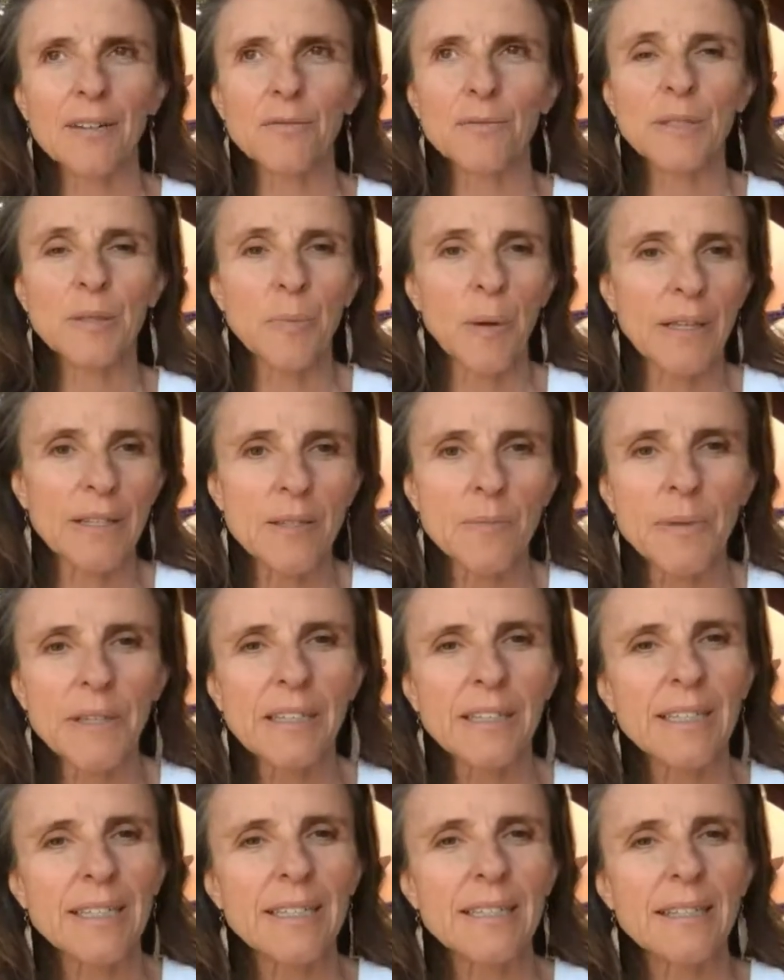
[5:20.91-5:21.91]

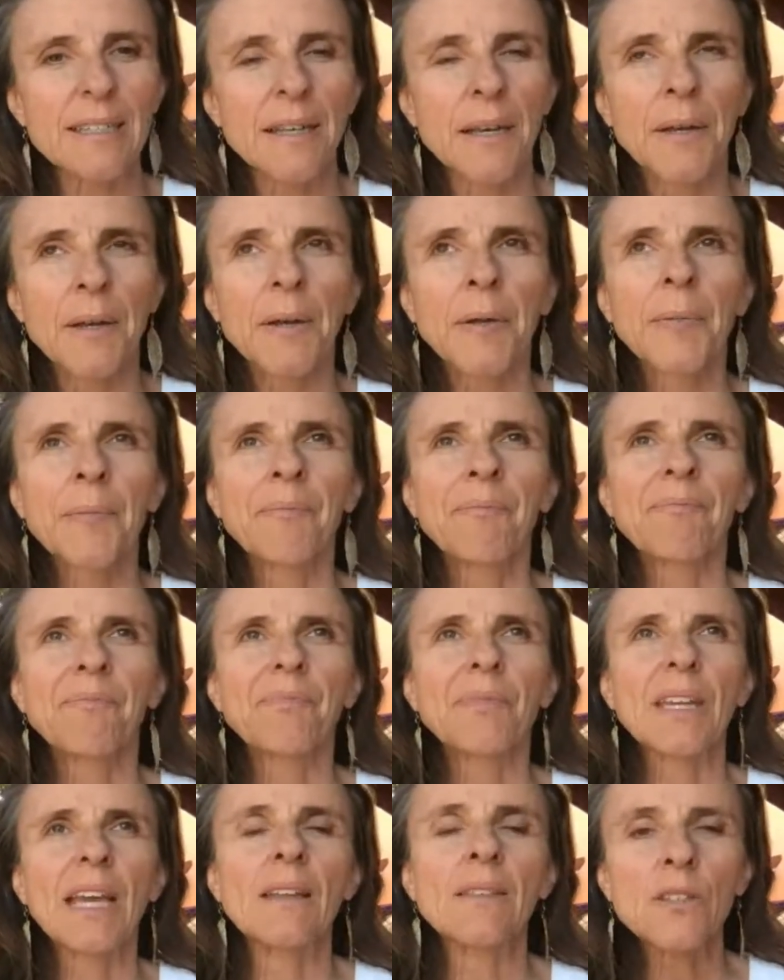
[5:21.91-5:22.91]
responsibilities.
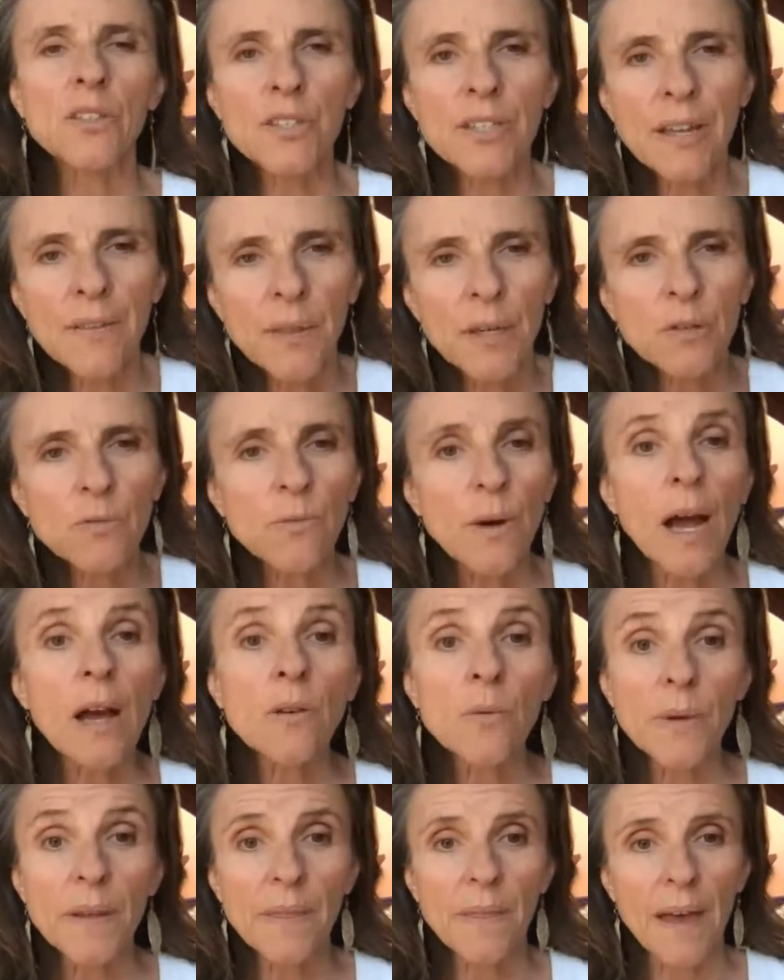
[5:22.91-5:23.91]
And there's nothing
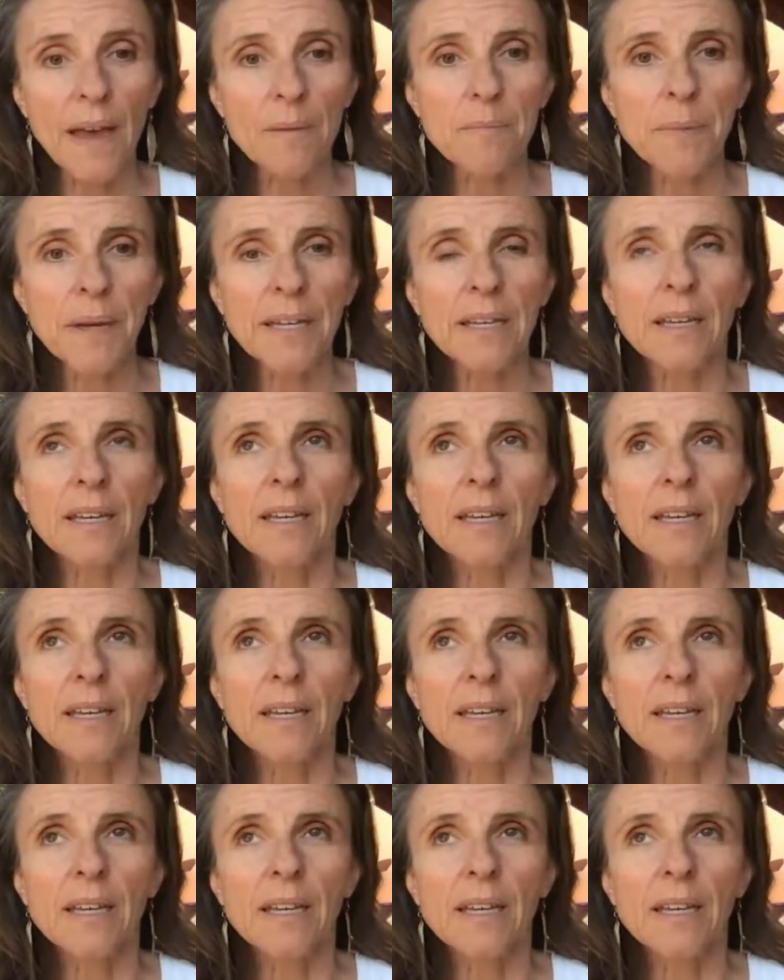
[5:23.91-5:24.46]
wrong with that. But